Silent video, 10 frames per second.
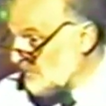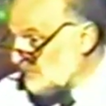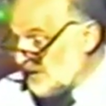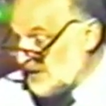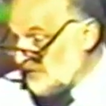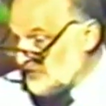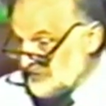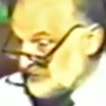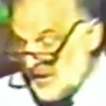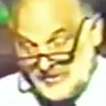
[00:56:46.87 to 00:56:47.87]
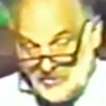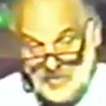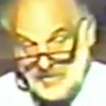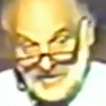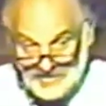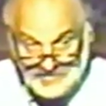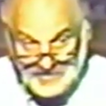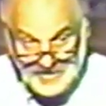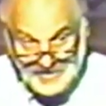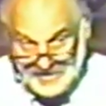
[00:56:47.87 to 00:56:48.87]
many of you do not know about
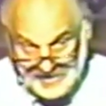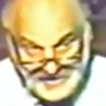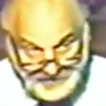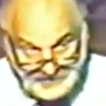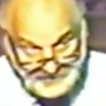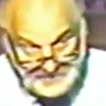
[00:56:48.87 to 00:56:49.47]
Nehemiah 8